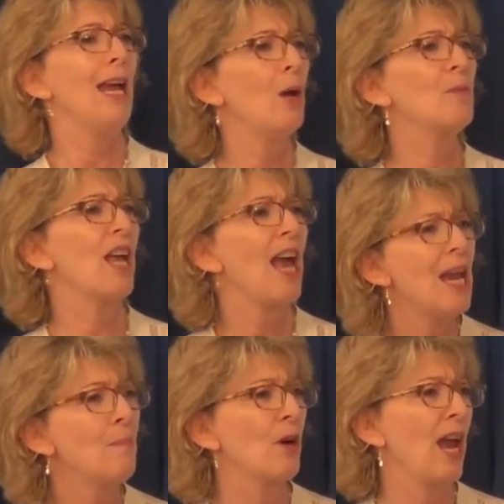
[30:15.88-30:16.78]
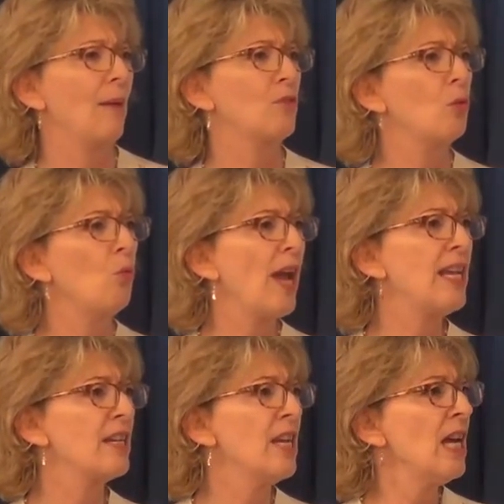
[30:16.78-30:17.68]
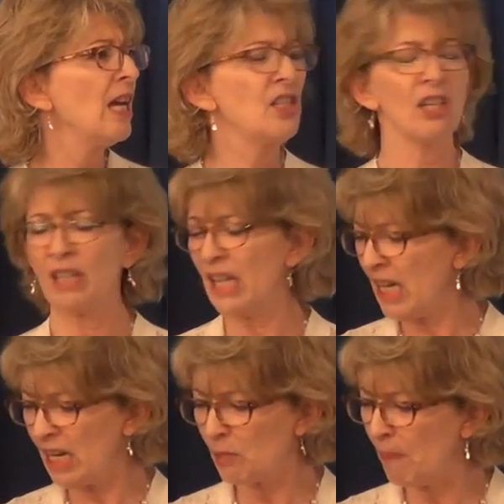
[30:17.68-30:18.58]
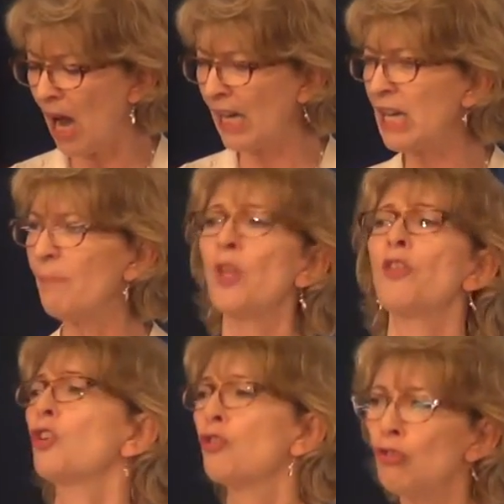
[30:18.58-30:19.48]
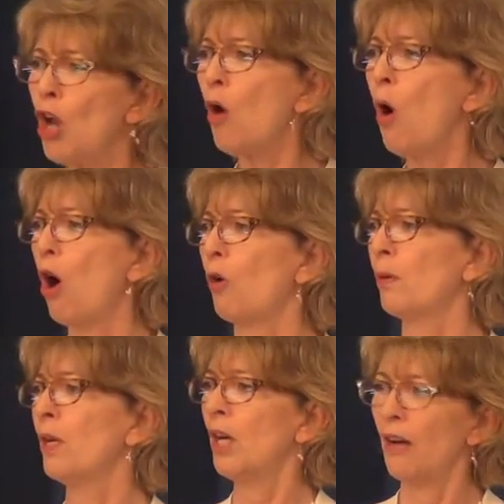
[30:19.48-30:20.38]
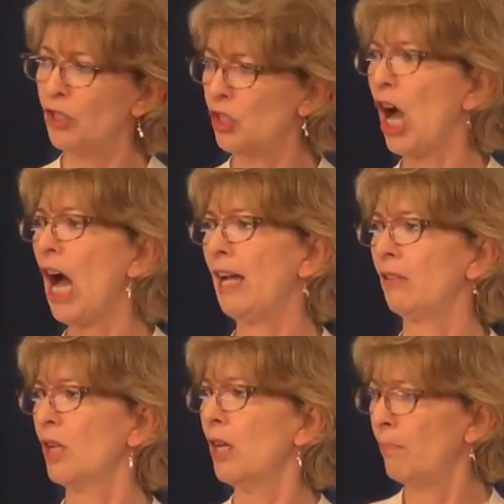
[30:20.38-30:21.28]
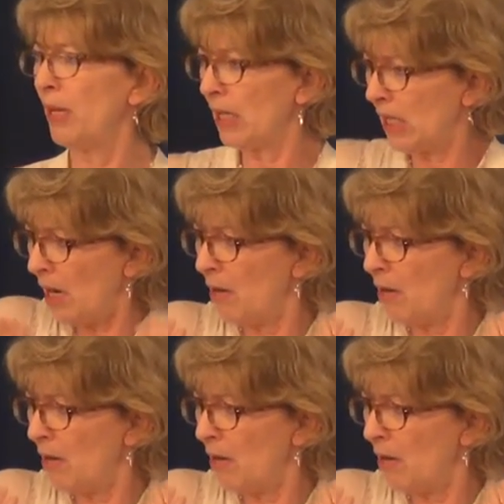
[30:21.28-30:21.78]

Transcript: helps Abraham to wait until in his body there's no hope of a child being,